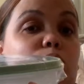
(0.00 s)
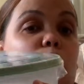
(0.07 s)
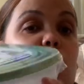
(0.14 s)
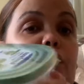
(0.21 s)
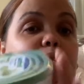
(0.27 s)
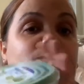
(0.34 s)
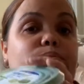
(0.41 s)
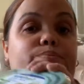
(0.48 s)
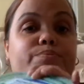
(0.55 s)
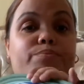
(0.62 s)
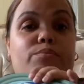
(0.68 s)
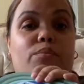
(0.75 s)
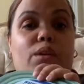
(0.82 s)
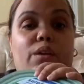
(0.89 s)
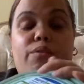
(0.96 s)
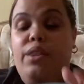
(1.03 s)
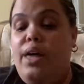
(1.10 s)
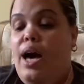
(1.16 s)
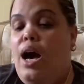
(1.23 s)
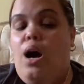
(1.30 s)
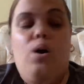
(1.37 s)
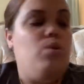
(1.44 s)
more for the
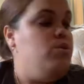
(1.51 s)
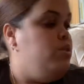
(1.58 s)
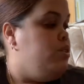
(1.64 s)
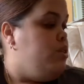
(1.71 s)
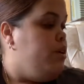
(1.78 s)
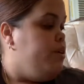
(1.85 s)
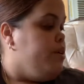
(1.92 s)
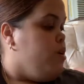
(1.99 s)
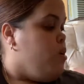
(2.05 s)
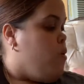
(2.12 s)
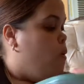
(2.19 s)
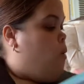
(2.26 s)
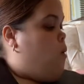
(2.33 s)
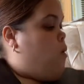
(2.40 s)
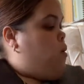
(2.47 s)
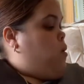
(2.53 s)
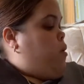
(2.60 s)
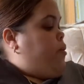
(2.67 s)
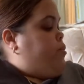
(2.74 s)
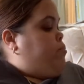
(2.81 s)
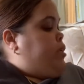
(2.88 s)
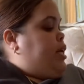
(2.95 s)
house.
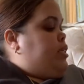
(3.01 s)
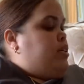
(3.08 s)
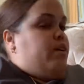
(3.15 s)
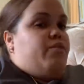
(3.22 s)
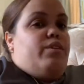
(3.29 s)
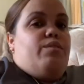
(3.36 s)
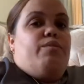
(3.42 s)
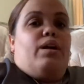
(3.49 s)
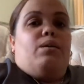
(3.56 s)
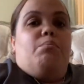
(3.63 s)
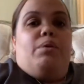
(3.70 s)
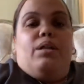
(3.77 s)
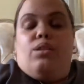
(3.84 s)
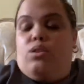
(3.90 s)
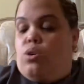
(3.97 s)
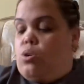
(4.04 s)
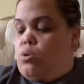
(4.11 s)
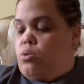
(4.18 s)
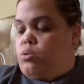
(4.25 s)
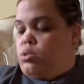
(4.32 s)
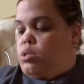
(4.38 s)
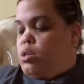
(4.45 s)
But I definitely recommend
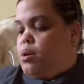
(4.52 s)
those.